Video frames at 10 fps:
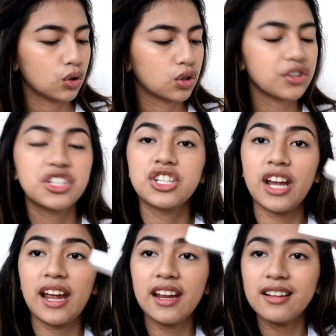
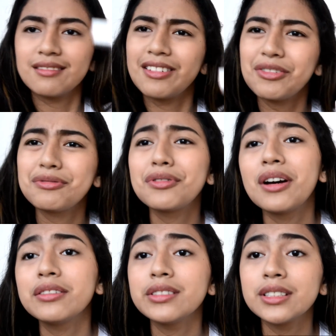Crochet. I don't know
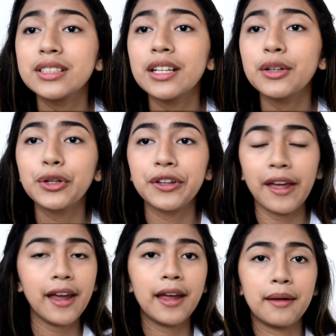how to say your
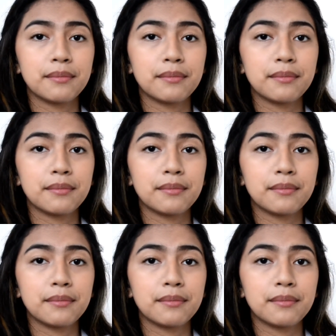name.